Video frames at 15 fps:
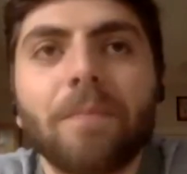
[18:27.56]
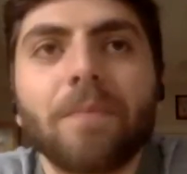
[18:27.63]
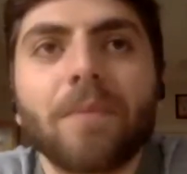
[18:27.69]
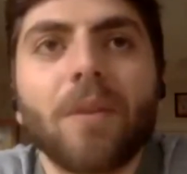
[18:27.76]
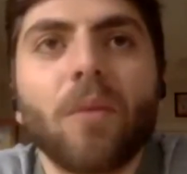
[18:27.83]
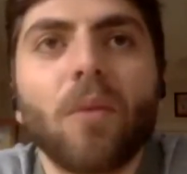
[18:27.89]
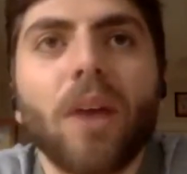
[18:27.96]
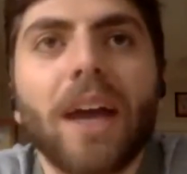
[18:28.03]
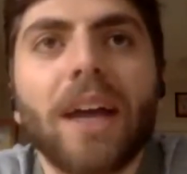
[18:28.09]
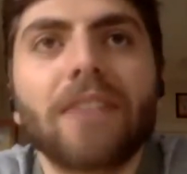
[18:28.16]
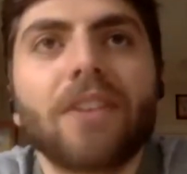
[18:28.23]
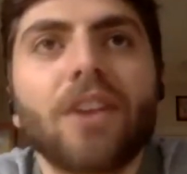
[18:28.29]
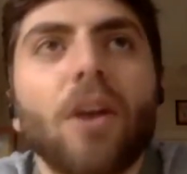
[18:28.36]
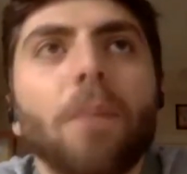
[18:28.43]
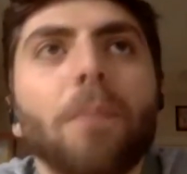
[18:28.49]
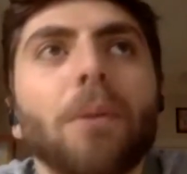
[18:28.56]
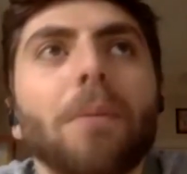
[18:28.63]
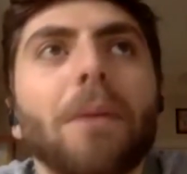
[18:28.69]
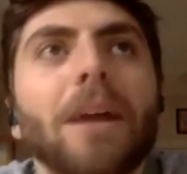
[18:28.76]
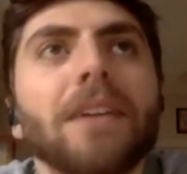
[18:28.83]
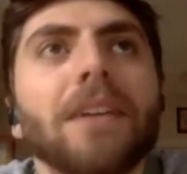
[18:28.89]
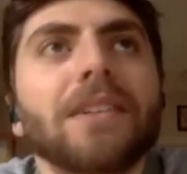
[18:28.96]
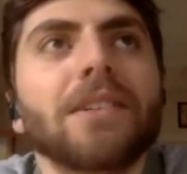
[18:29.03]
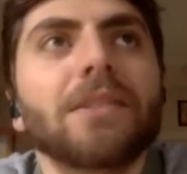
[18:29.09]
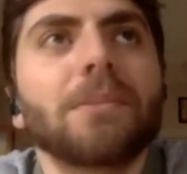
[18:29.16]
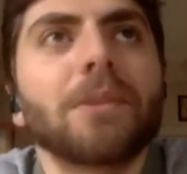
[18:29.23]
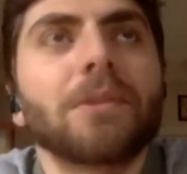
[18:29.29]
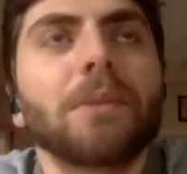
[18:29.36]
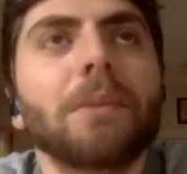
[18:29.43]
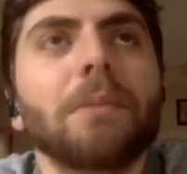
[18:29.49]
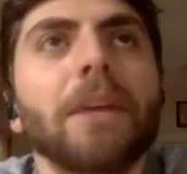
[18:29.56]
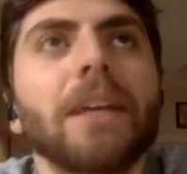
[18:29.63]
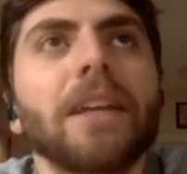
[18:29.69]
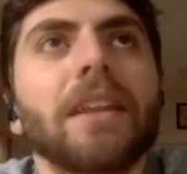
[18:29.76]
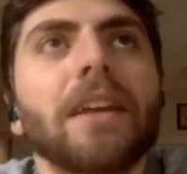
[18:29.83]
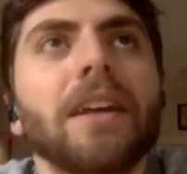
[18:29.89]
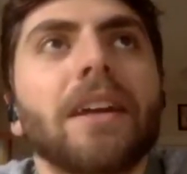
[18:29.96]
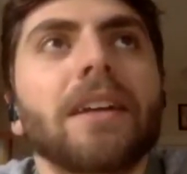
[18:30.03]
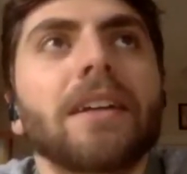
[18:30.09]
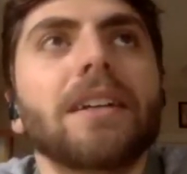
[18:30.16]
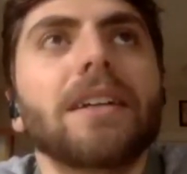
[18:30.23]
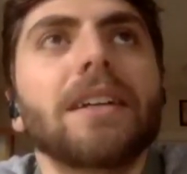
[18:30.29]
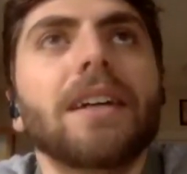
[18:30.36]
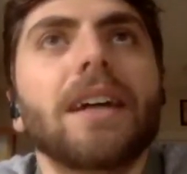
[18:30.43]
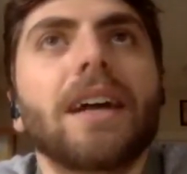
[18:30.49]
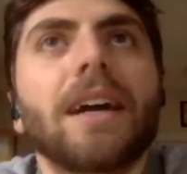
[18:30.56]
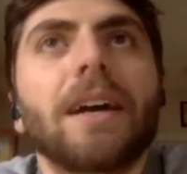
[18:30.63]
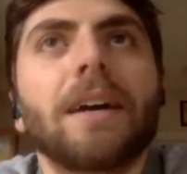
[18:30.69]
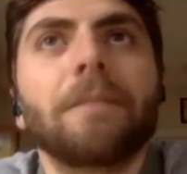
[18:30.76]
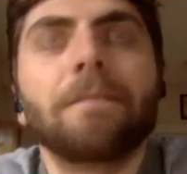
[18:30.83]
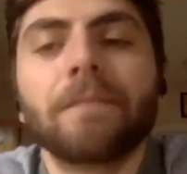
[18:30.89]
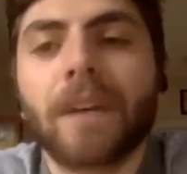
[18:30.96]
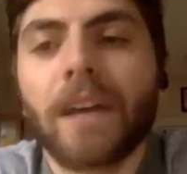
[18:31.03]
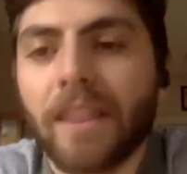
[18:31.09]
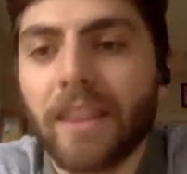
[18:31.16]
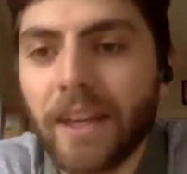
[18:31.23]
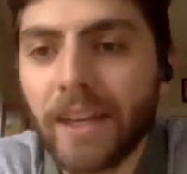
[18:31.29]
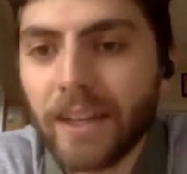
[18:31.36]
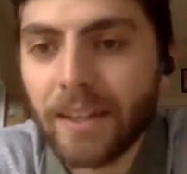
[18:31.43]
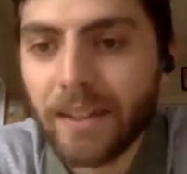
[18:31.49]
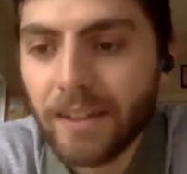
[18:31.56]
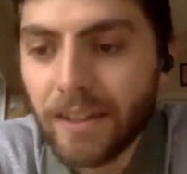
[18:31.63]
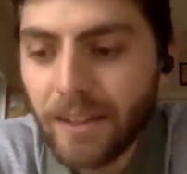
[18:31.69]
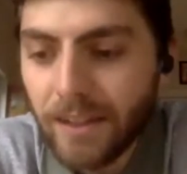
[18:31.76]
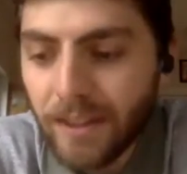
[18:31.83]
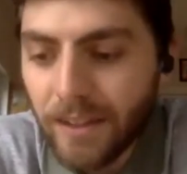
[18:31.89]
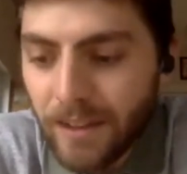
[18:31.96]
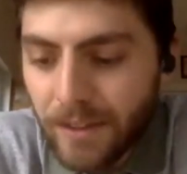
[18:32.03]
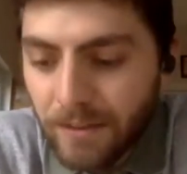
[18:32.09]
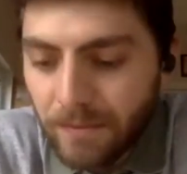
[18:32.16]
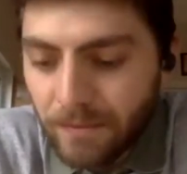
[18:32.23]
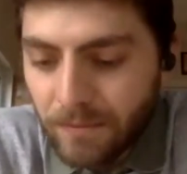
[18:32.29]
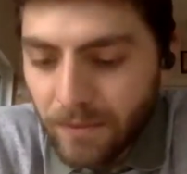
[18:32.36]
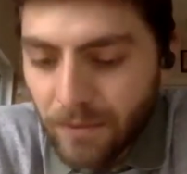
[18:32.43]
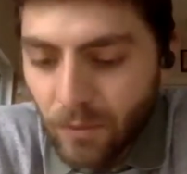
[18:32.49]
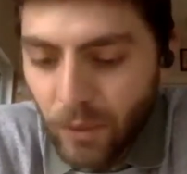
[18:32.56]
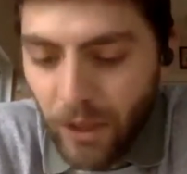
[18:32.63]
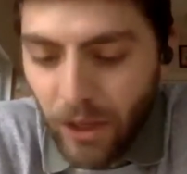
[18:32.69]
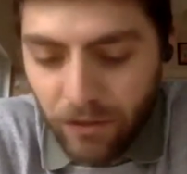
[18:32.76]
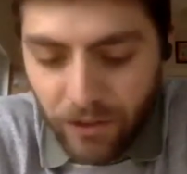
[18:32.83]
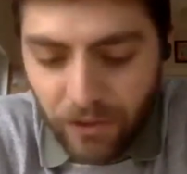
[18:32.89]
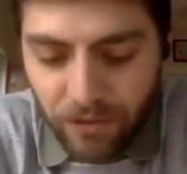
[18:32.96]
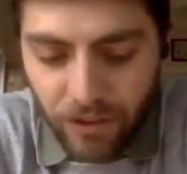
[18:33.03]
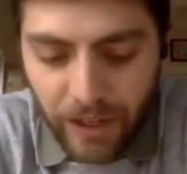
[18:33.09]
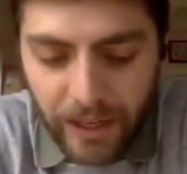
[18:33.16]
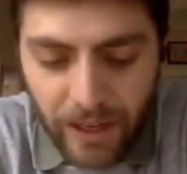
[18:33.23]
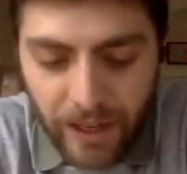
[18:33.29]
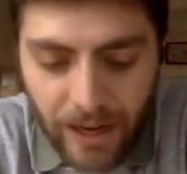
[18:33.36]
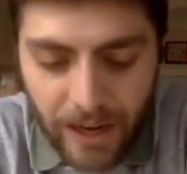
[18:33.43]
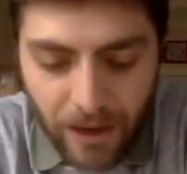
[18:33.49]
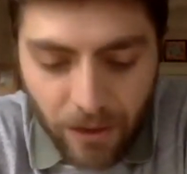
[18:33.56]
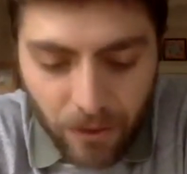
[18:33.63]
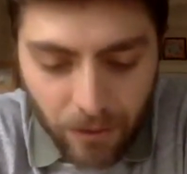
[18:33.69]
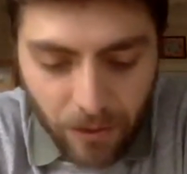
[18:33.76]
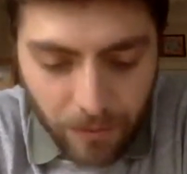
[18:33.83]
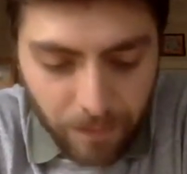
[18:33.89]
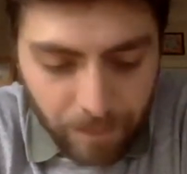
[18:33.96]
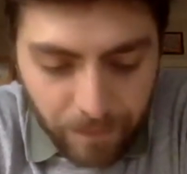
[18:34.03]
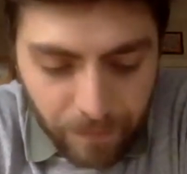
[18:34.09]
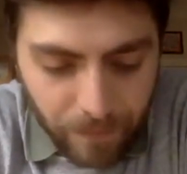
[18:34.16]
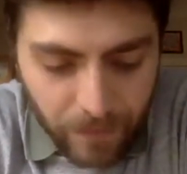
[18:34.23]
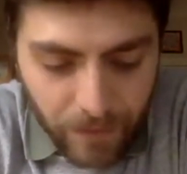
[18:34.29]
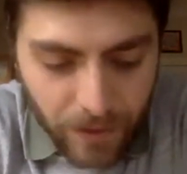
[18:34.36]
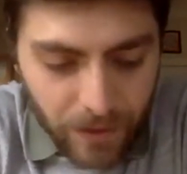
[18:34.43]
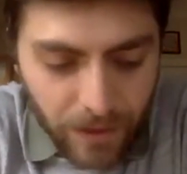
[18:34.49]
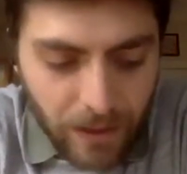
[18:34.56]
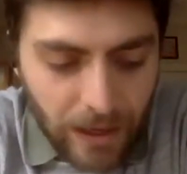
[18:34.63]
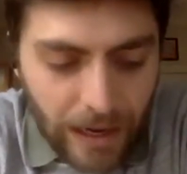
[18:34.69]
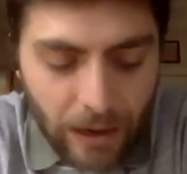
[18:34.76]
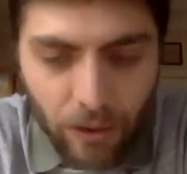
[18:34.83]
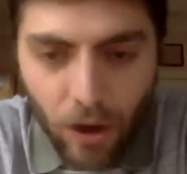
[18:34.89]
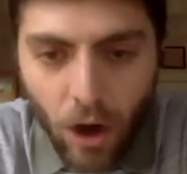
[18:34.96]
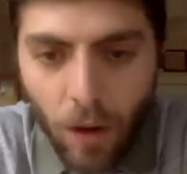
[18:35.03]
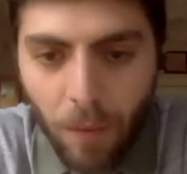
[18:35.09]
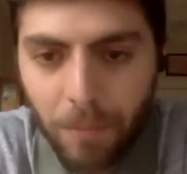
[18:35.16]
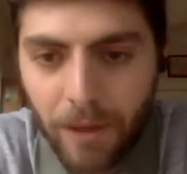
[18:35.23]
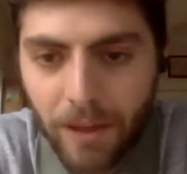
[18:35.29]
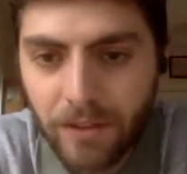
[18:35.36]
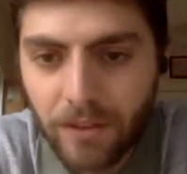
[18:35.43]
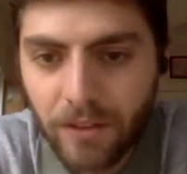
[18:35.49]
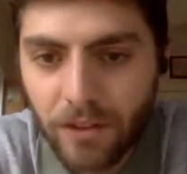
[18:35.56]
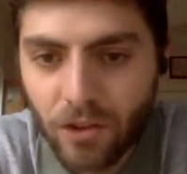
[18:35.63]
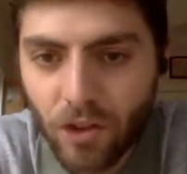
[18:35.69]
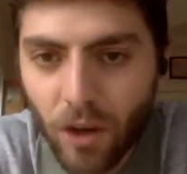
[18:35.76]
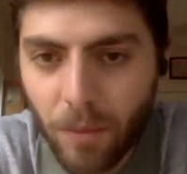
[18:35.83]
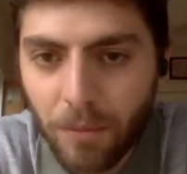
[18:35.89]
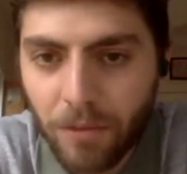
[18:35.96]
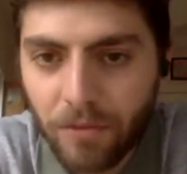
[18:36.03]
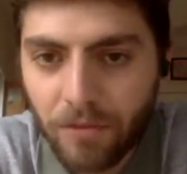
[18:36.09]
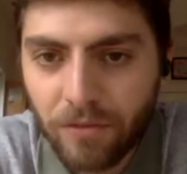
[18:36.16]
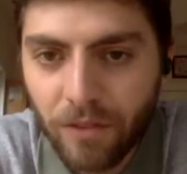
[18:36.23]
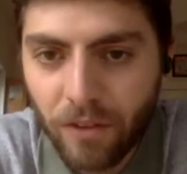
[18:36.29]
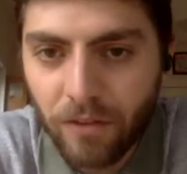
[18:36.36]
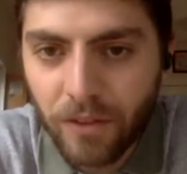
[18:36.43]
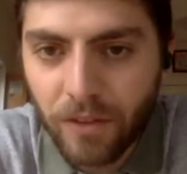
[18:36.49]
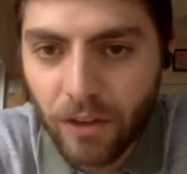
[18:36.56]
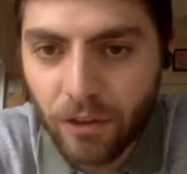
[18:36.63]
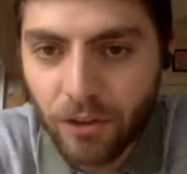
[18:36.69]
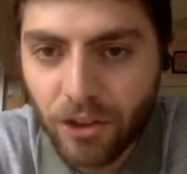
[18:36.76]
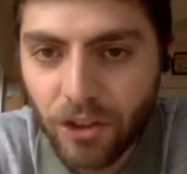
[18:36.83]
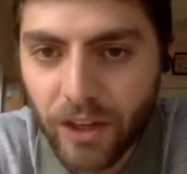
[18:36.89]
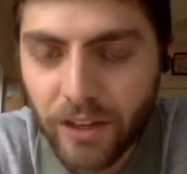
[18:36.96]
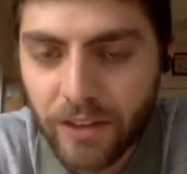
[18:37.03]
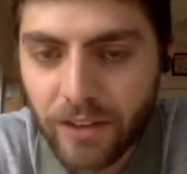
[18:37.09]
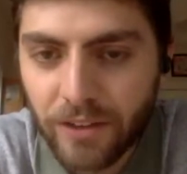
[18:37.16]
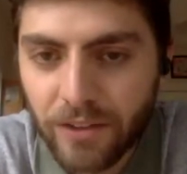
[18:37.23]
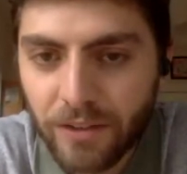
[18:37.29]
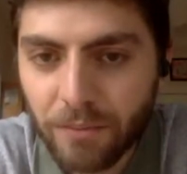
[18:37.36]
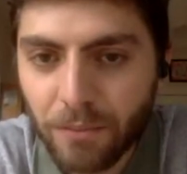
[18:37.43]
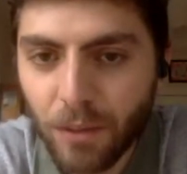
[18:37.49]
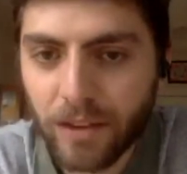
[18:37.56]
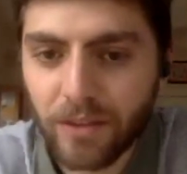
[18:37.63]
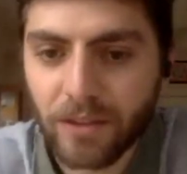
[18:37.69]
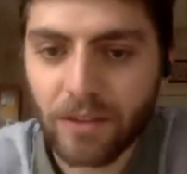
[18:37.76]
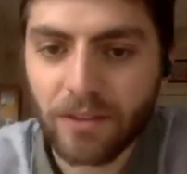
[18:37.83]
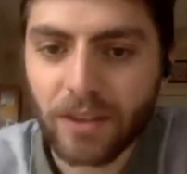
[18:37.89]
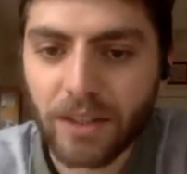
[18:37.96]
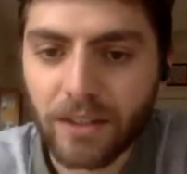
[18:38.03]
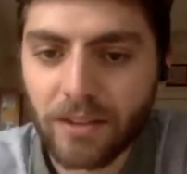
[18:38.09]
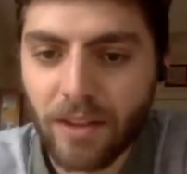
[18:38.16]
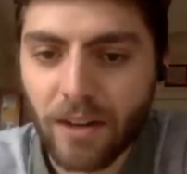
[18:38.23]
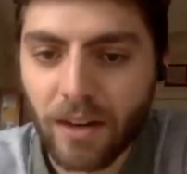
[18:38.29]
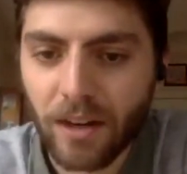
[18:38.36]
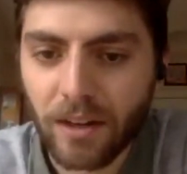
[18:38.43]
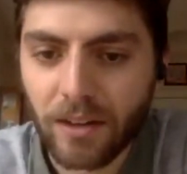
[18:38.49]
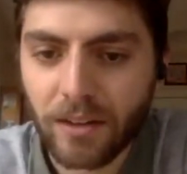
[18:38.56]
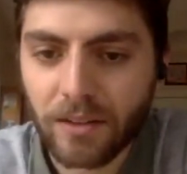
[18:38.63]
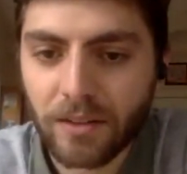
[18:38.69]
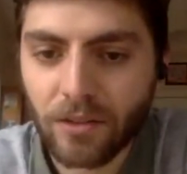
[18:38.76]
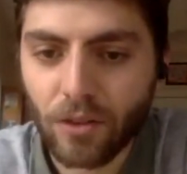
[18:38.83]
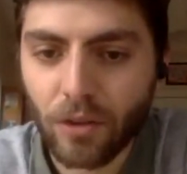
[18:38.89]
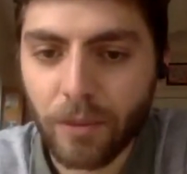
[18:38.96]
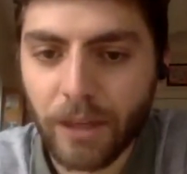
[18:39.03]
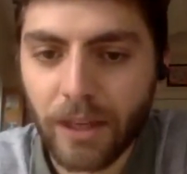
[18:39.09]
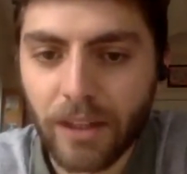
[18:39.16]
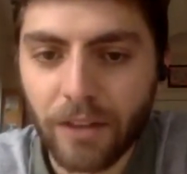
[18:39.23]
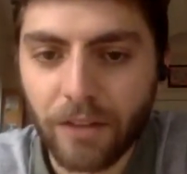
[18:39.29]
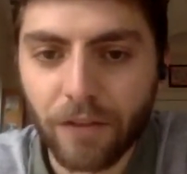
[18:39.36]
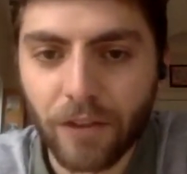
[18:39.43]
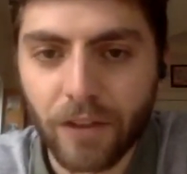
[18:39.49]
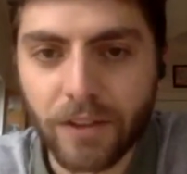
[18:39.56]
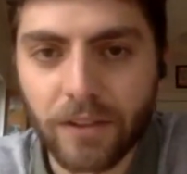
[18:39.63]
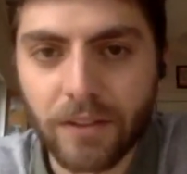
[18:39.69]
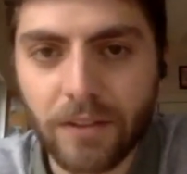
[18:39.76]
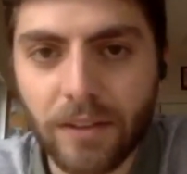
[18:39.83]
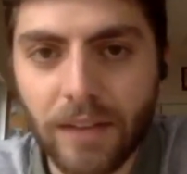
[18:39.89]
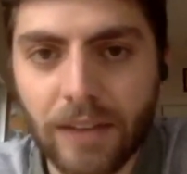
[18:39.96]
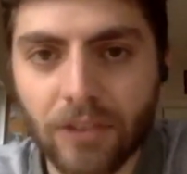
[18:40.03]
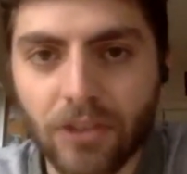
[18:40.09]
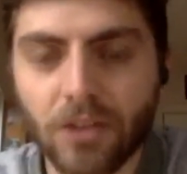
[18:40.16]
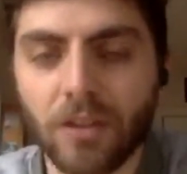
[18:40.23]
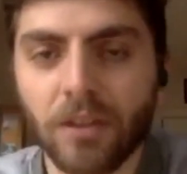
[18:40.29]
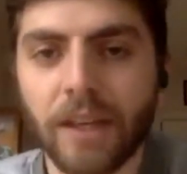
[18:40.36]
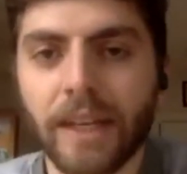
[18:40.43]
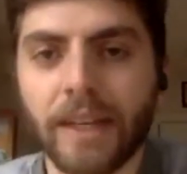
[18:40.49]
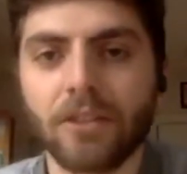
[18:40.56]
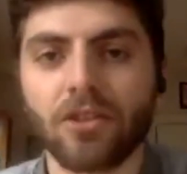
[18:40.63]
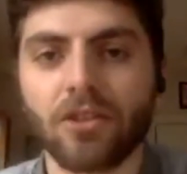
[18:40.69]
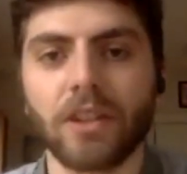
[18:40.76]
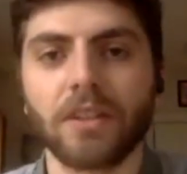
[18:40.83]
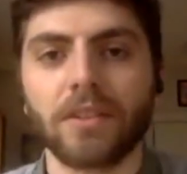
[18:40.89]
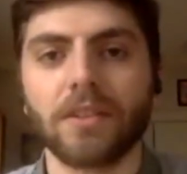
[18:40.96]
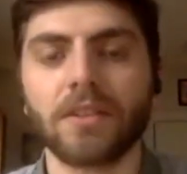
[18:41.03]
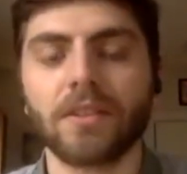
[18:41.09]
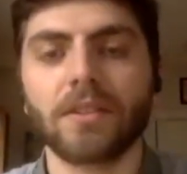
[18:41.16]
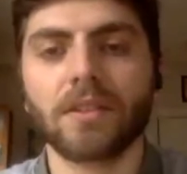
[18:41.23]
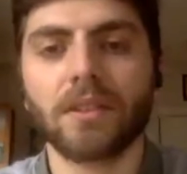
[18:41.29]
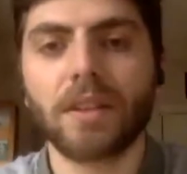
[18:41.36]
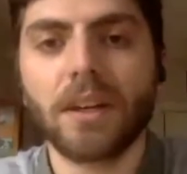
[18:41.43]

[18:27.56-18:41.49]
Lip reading: what kind of compromises must be made there. I think we often forget how complex the job of negotiators in Brussels is. There are so many different national interests